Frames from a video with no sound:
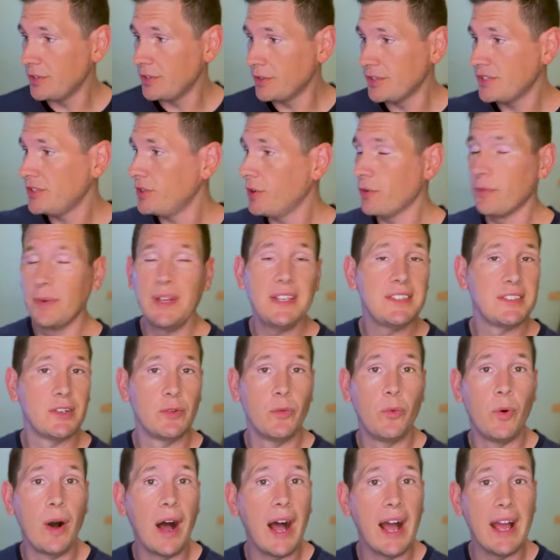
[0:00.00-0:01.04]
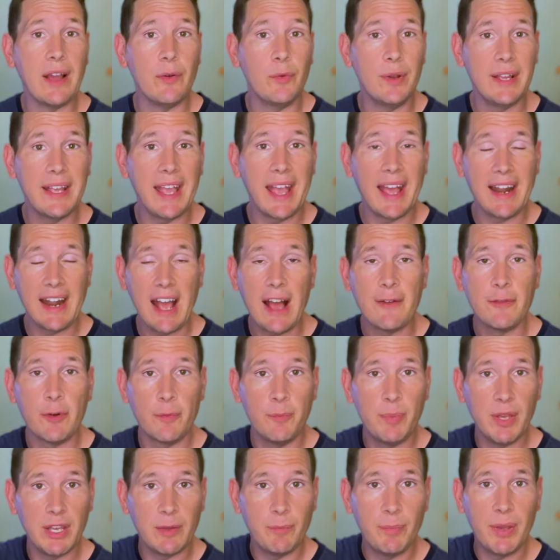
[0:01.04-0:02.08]
there's no reason why we can't have a
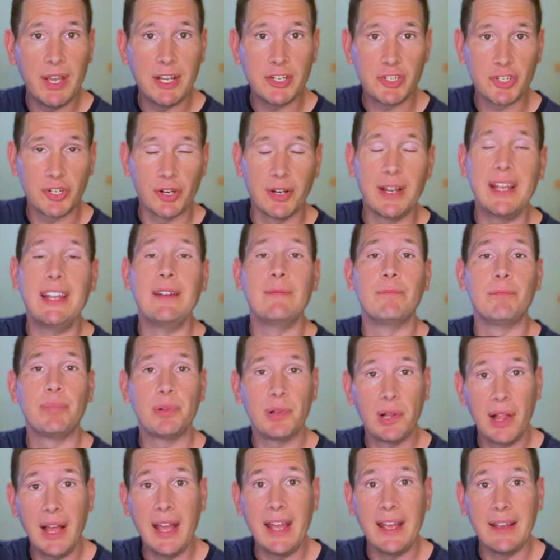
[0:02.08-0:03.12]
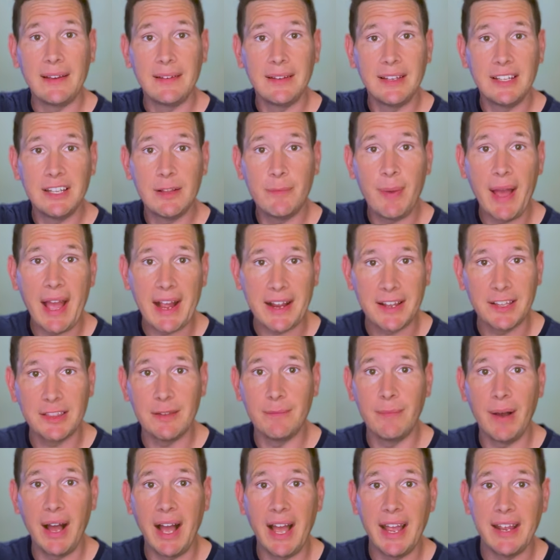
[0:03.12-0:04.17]
big picture in play, in the back of the
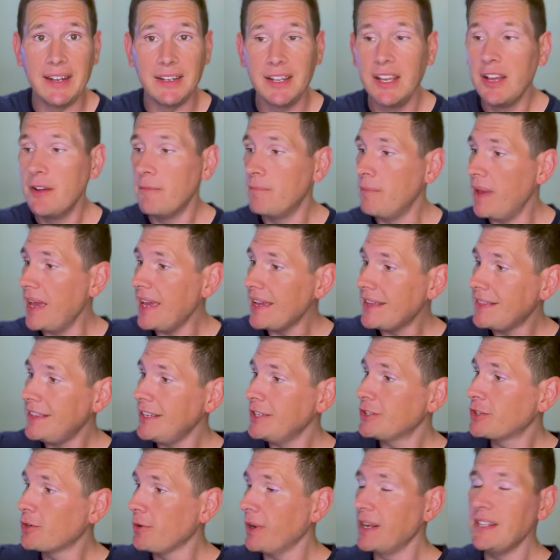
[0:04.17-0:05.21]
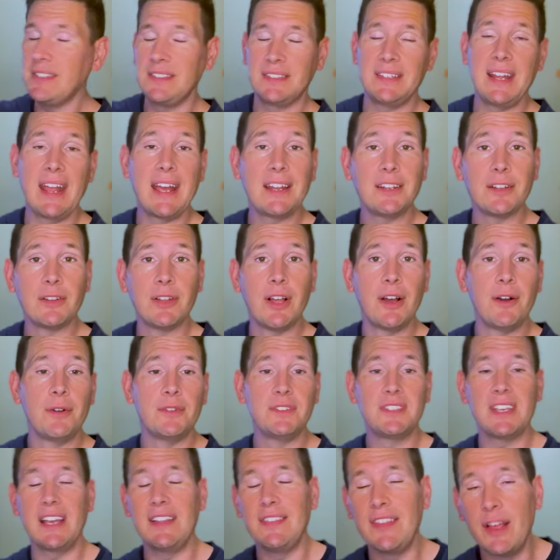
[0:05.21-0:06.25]
mind. Make these great
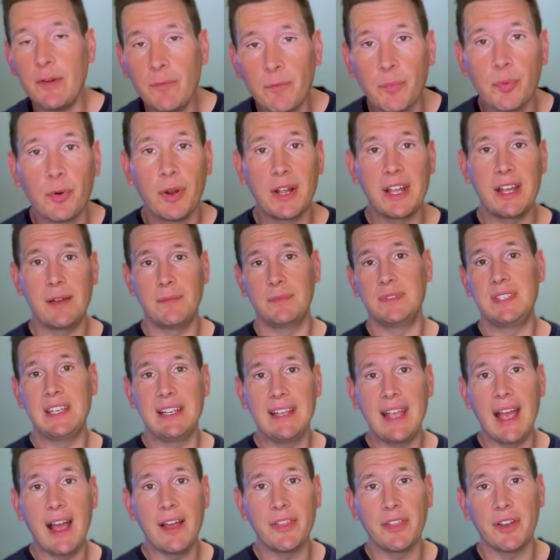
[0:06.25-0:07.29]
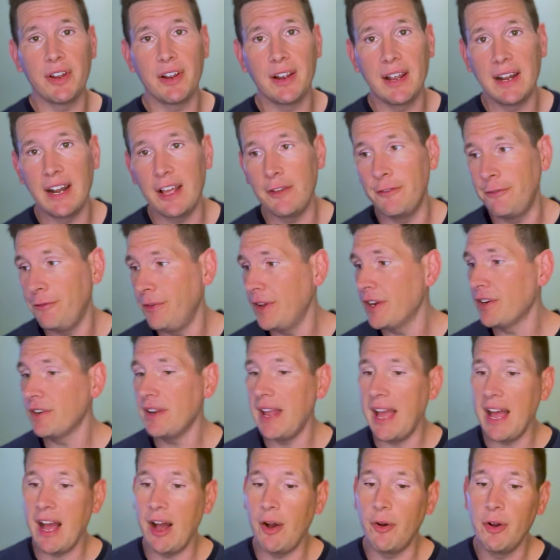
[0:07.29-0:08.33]
standalones and then bring them together, and I fear
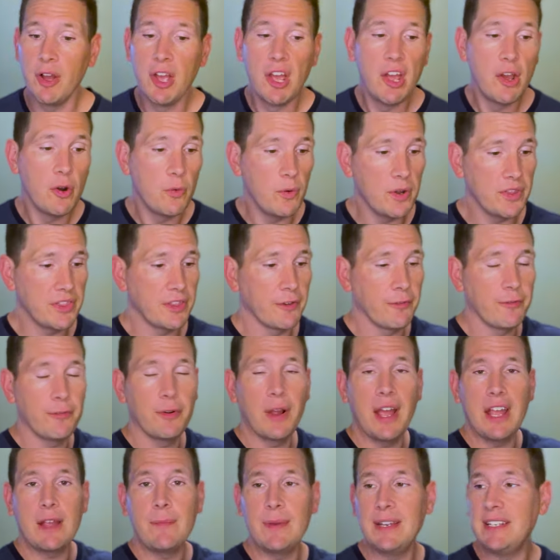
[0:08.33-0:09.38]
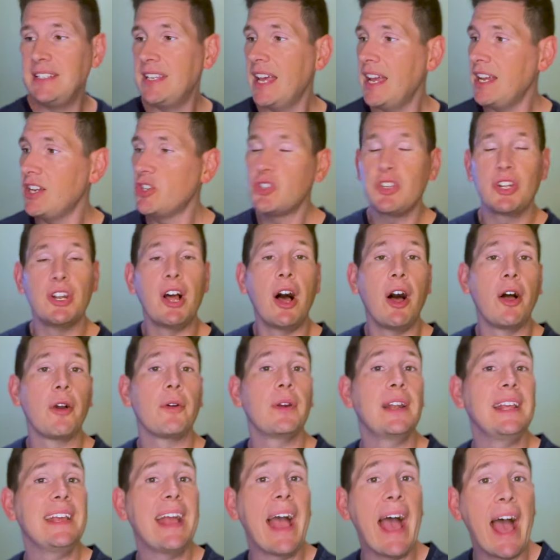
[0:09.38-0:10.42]
now, with the fragmentation
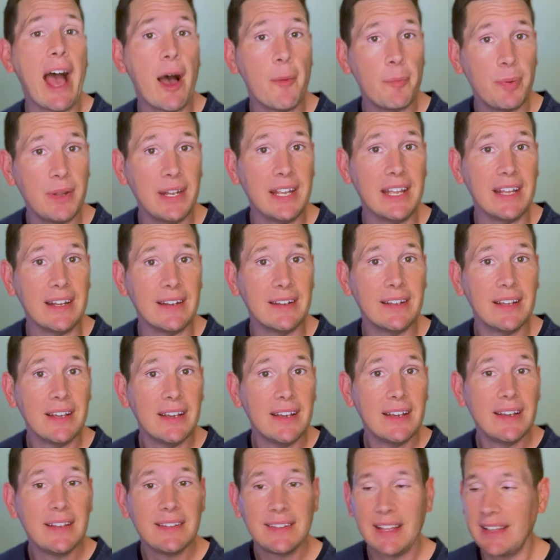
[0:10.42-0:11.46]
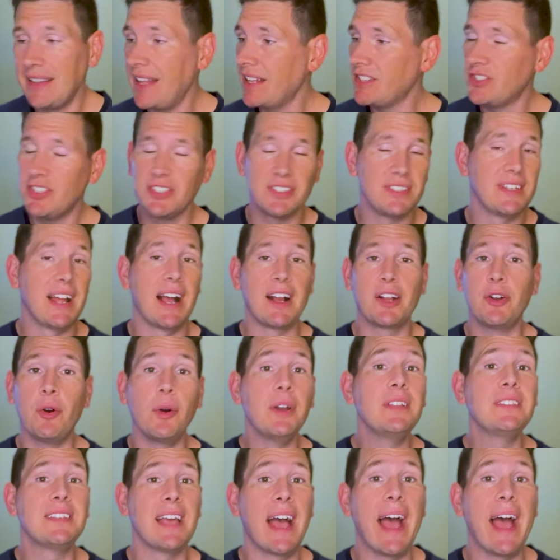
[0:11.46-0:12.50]
already happening, that that's just not going to